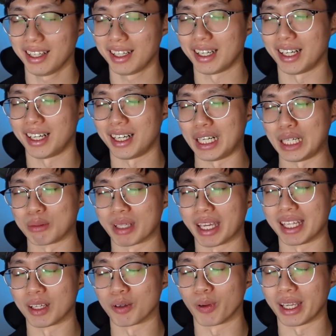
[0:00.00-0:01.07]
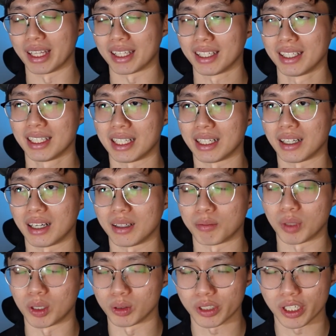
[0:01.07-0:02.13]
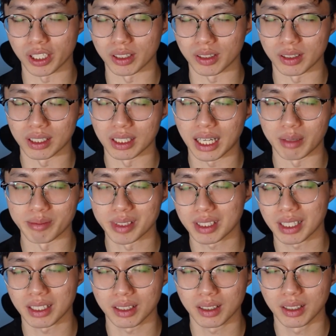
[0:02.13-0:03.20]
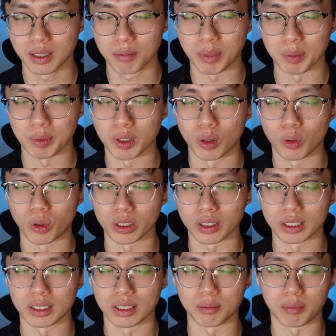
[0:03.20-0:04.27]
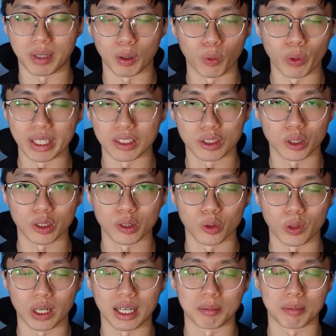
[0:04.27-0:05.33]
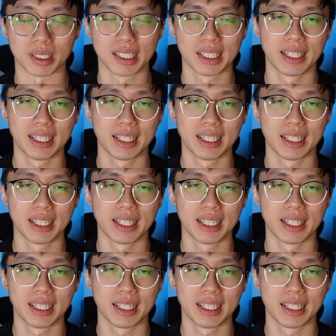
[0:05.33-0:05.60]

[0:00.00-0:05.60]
I'm gaining weight, oh shit, carbs make me hold water, my weight is gonna go up.